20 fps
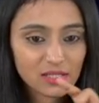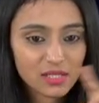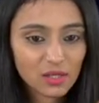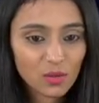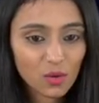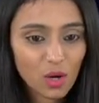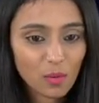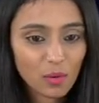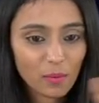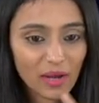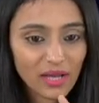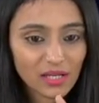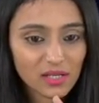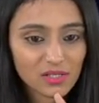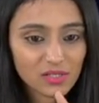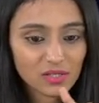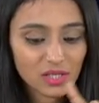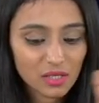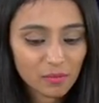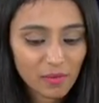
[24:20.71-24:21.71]
zero comma
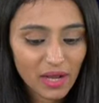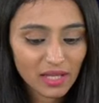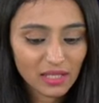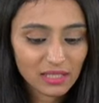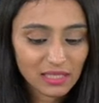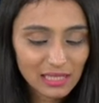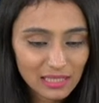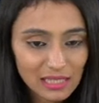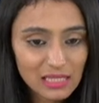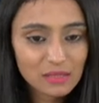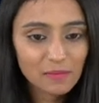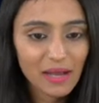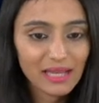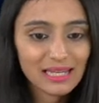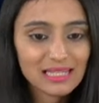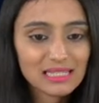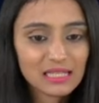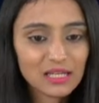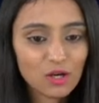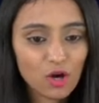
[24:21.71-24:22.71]
minus three. Min it is
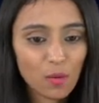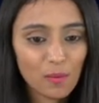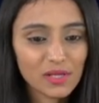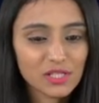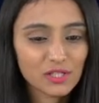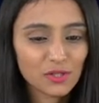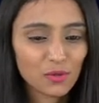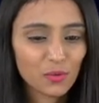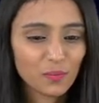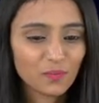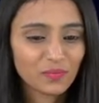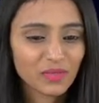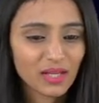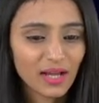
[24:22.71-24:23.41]
minus three comma zero.